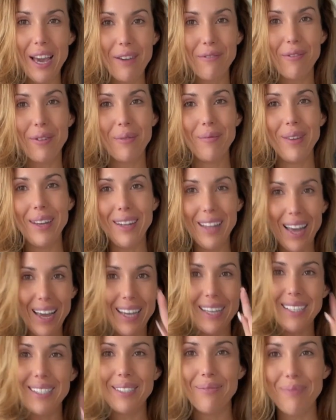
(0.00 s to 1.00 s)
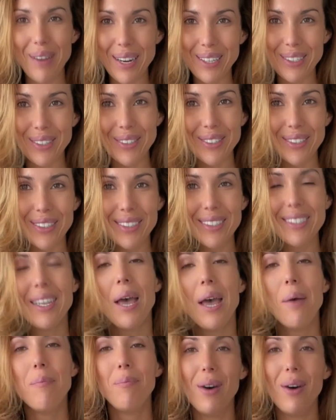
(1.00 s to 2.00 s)
And for me, that is McDonald's.
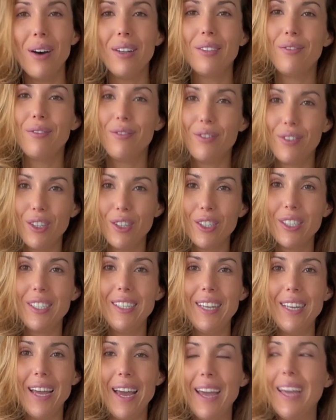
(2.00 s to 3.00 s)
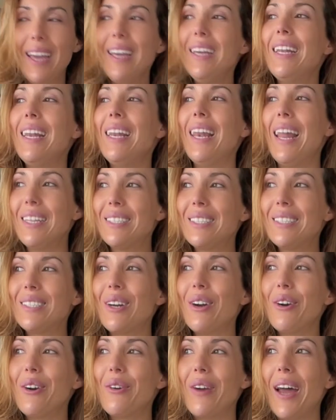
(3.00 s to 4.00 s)
But for today, let's
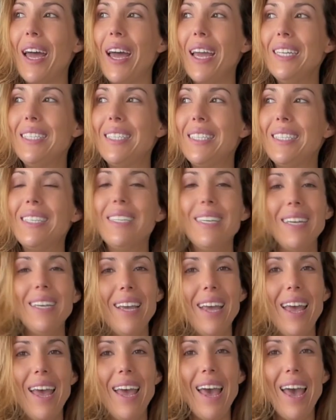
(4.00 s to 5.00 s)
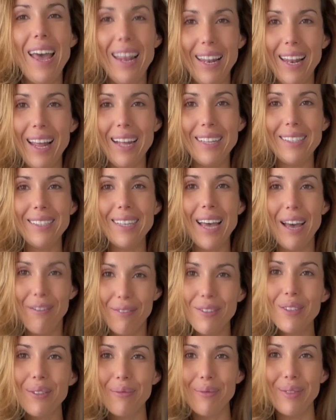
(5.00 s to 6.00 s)
start right and let's
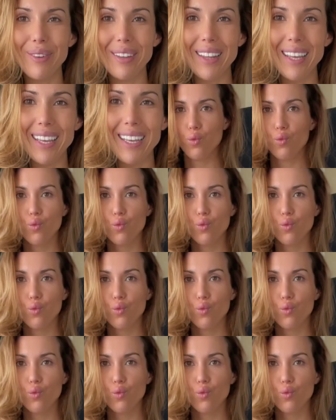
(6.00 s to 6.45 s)
have a smoothie.